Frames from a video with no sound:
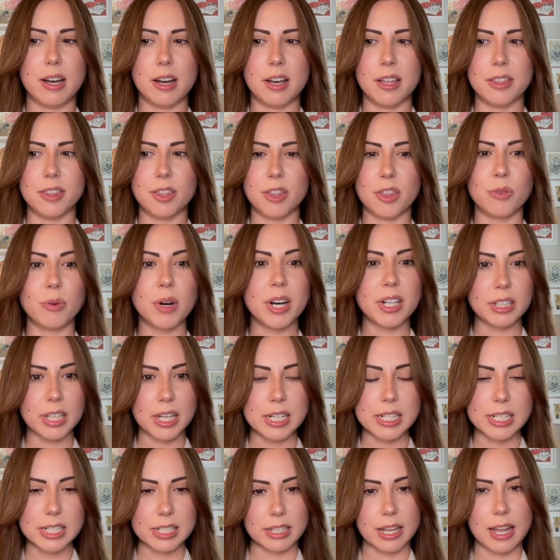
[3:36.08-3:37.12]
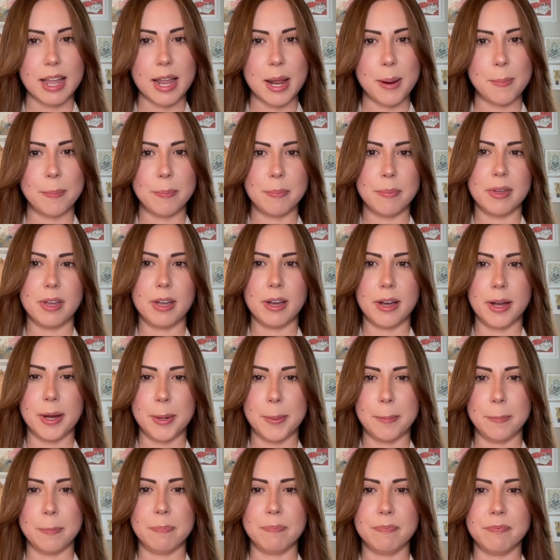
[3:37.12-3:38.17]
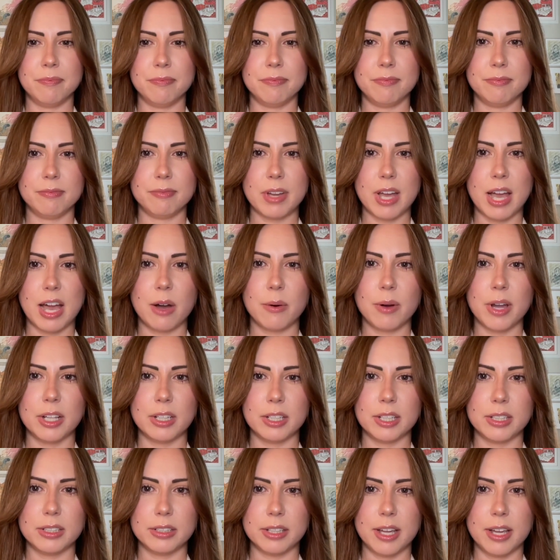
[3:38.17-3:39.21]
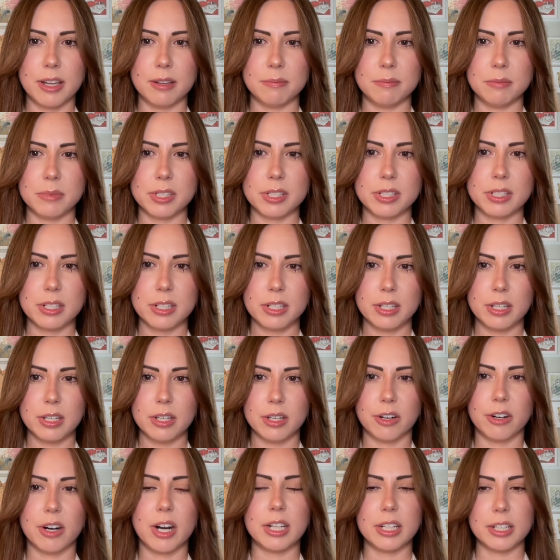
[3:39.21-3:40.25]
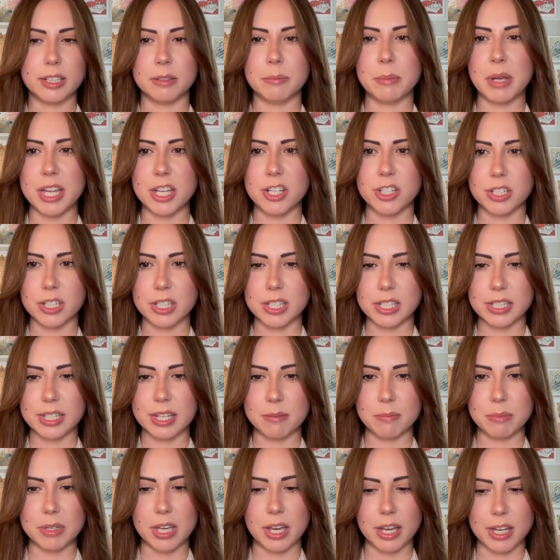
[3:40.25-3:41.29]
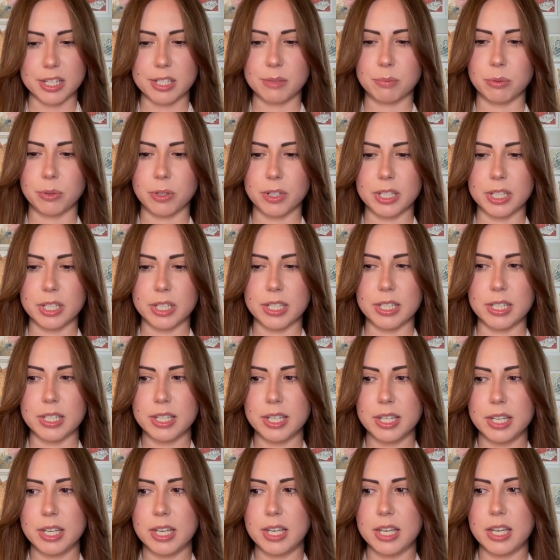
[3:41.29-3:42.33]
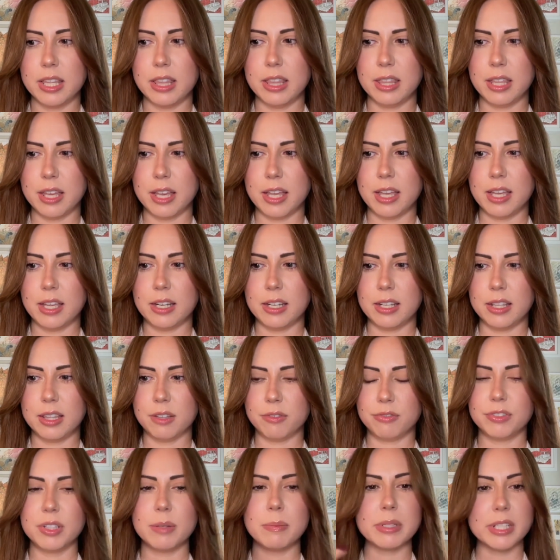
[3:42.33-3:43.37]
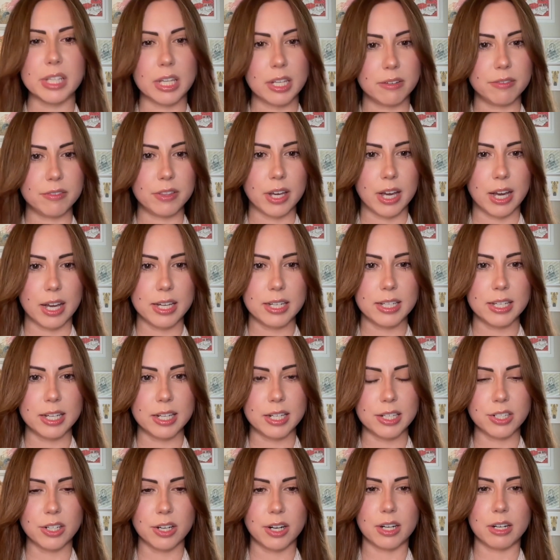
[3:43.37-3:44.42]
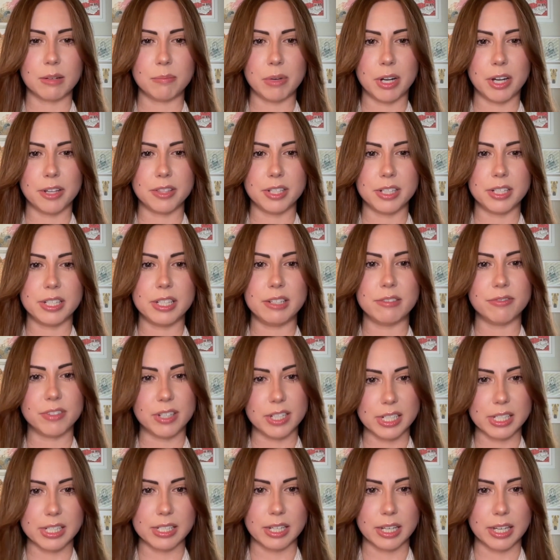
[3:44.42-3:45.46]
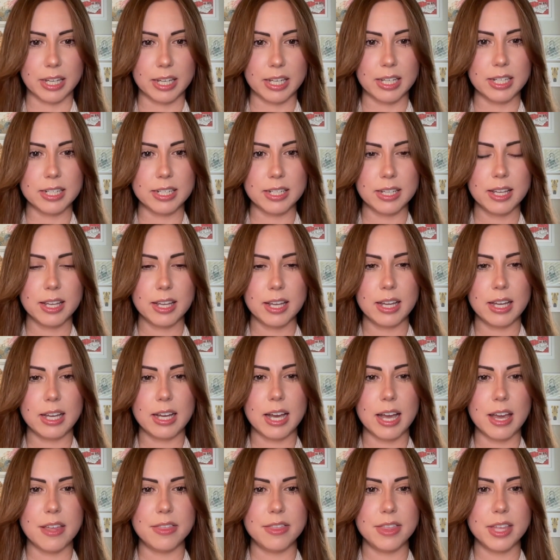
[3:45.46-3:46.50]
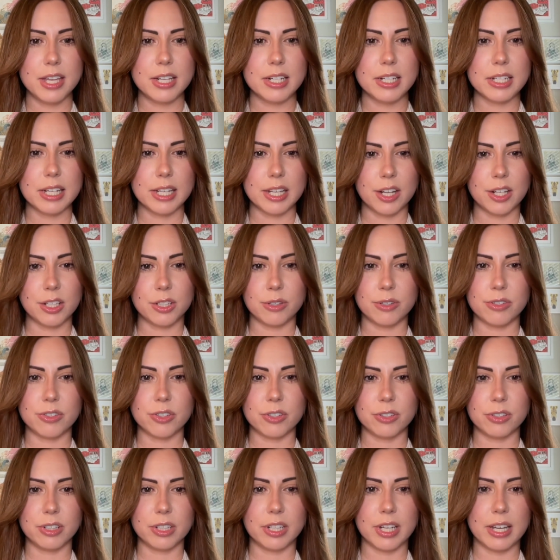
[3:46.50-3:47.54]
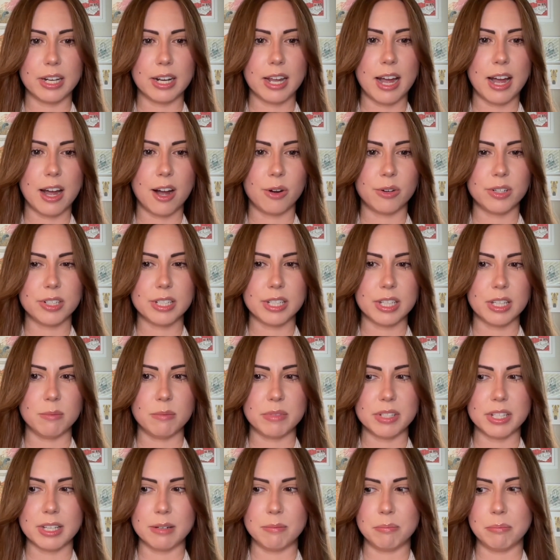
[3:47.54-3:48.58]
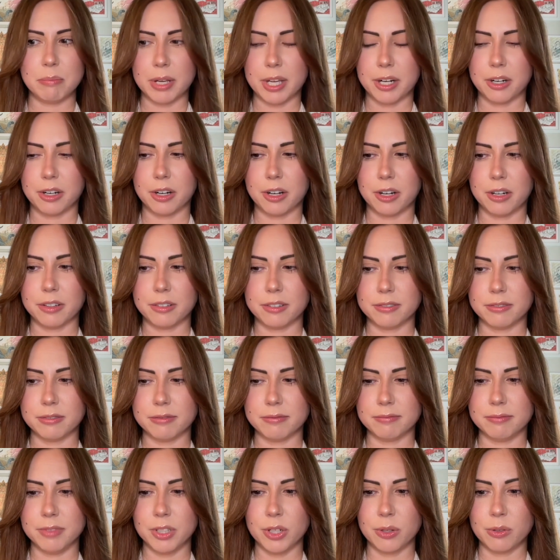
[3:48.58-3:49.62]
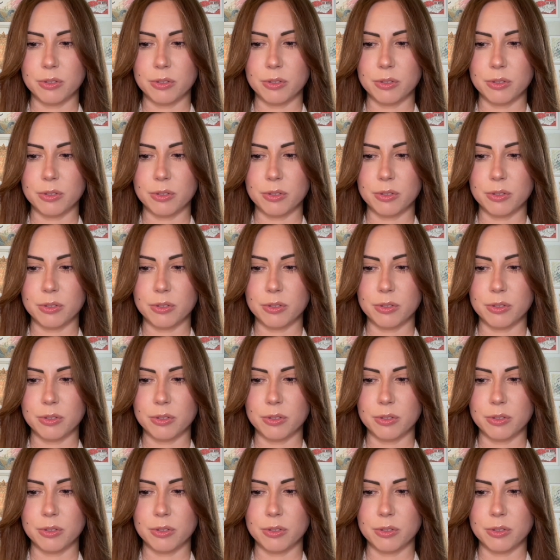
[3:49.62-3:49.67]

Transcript: the threat landscape, how LLMs or LLM agents can be exploited, then the flip side of that and talk about the defense side, and then take a closer look at how teams can better,